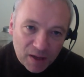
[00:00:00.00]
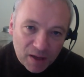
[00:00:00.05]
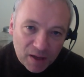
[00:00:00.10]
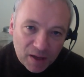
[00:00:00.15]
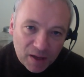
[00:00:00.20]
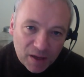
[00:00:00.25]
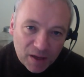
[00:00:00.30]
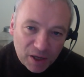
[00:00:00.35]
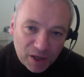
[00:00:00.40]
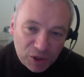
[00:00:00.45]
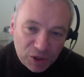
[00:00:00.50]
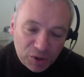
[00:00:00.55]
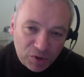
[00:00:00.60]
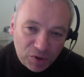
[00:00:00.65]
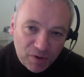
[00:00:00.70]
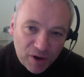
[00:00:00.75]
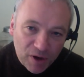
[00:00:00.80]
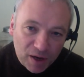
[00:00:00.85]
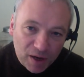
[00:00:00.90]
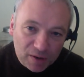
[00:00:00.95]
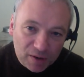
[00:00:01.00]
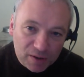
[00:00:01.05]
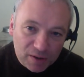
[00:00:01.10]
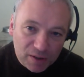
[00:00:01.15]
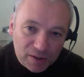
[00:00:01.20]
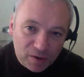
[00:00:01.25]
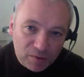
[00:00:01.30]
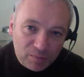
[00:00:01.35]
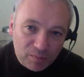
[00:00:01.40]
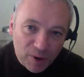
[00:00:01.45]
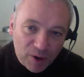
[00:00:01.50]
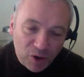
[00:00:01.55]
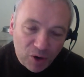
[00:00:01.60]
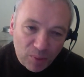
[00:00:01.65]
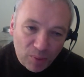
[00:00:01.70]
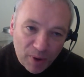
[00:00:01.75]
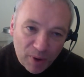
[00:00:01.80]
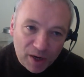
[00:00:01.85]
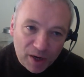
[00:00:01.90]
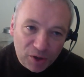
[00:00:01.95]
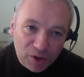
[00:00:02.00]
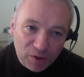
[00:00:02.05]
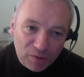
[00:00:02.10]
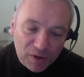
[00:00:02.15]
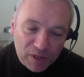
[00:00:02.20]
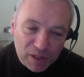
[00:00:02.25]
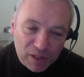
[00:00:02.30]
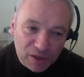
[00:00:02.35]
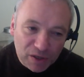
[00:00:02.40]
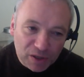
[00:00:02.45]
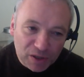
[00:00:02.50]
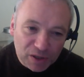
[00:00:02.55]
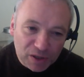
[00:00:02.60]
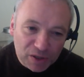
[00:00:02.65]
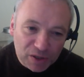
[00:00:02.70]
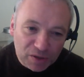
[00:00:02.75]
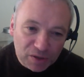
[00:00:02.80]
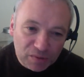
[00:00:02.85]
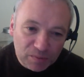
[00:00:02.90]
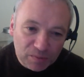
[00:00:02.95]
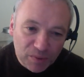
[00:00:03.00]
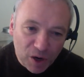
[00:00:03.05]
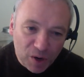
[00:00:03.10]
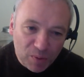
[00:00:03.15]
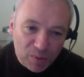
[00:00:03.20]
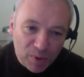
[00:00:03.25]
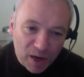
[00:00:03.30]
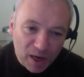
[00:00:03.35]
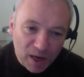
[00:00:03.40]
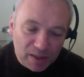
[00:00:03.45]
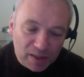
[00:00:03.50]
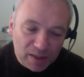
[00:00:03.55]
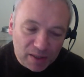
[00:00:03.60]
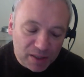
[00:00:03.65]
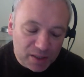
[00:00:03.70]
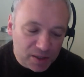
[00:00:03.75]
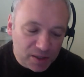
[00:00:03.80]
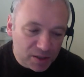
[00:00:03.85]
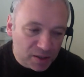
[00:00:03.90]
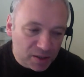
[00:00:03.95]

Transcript: issue around by not making your research open access.